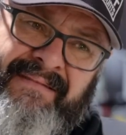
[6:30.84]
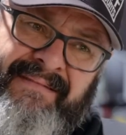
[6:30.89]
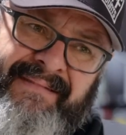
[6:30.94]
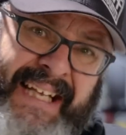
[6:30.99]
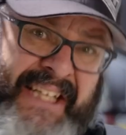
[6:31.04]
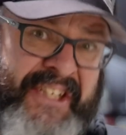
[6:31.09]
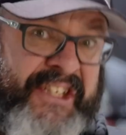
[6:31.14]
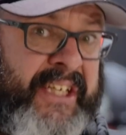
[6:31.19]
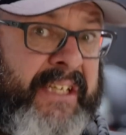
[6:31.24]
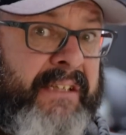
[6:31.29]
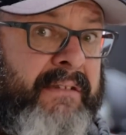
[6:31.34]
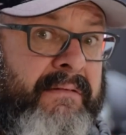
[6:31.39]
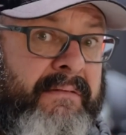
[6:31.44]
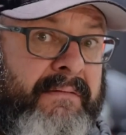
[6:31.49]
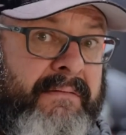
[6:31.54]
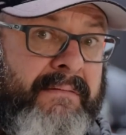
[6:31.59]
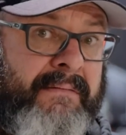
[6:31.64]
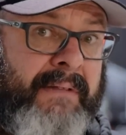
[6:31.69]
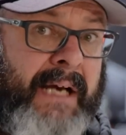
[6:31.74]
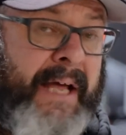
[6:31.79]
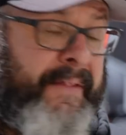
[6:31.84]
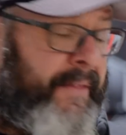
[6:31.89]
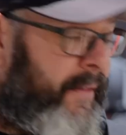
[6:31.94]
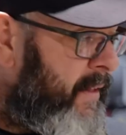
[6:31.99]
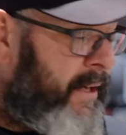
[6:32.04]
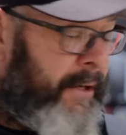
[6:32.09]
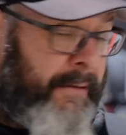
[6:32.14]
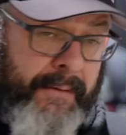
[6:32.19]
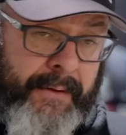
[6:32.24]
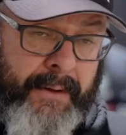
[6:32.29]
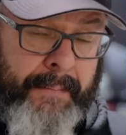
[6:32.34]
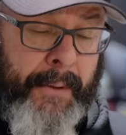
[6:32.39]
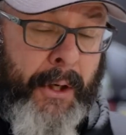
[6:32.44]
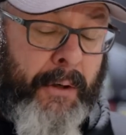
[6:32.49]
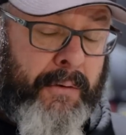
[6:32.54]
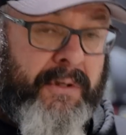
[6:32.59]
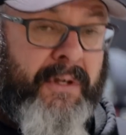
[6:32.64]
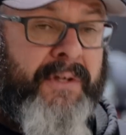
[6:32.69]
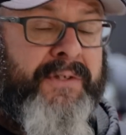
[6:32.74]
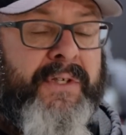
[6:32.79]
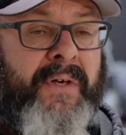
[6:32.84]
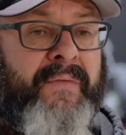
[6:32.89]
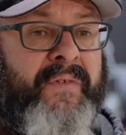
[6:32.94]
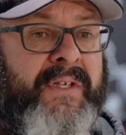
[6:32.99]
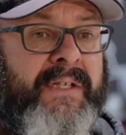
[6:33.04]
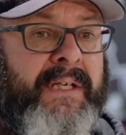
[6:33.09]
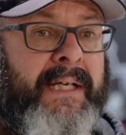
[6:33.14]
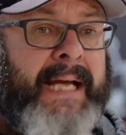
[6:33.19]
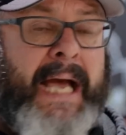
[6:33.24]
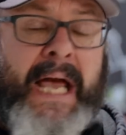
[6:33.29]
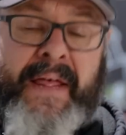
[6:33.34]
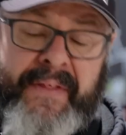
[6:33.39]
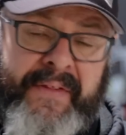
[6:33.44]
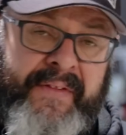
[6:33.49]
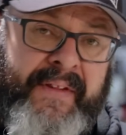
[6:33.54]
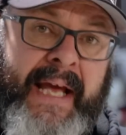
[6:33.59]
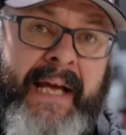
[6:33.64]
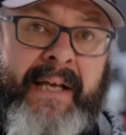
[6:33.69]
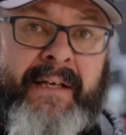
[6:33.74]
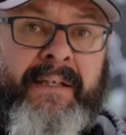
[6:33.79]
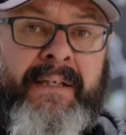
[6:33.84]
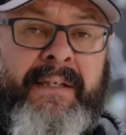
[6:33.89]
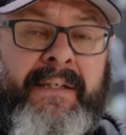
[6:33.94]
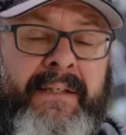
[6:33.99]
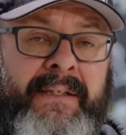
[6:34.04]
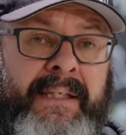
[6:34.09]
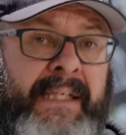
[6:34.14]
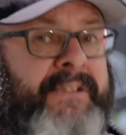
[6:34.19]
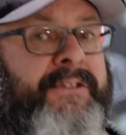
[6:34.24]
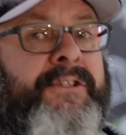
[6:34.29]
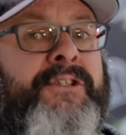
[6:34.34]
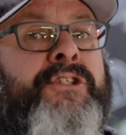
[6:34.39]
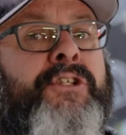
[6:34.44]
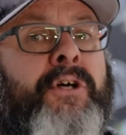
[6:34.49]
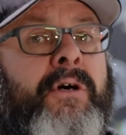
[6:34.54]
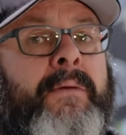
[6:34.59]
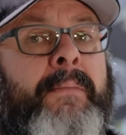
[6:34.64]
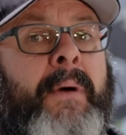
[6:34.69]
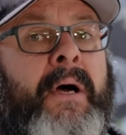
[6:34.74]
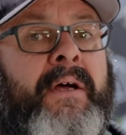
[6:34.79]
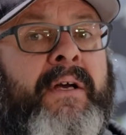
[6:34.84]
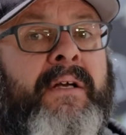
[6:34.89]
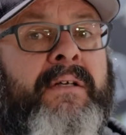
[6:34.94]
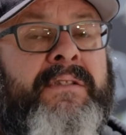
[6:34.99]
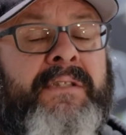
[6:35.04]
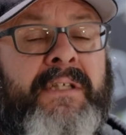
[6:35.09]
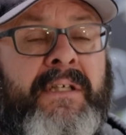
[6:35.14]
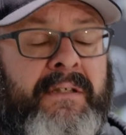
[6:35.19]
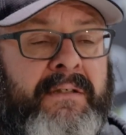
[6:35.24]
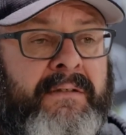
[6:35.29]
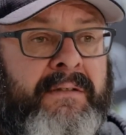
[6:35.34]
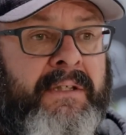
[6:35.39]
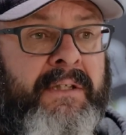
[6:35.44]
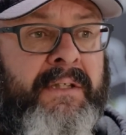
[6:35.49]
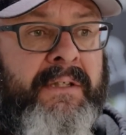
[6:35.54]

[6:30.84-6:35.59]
That's it, other than the bolt-ons obviously. Other than that, it's a stock motor. So